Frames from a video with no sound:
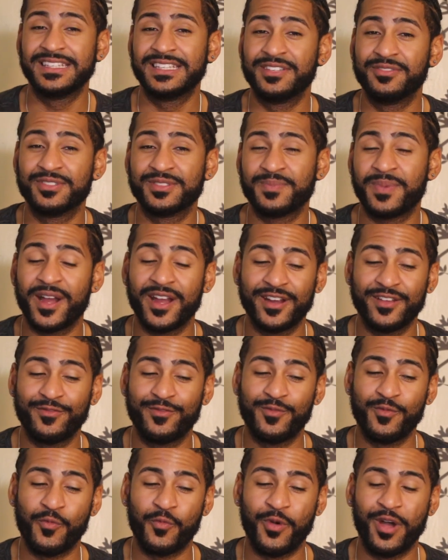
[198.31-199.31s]
He was part
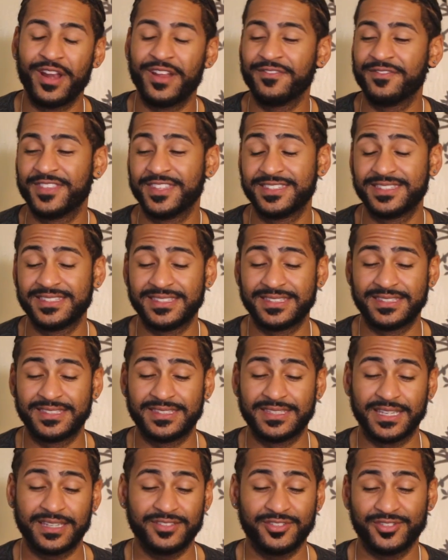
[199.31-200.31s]
of one of the
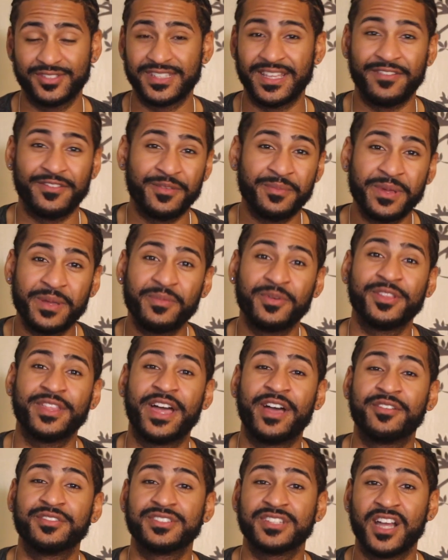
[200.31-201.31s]
6 or 7 people
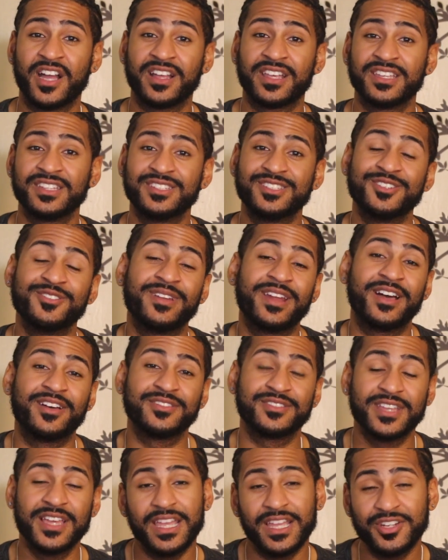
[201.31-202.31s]
that I was talking to and I was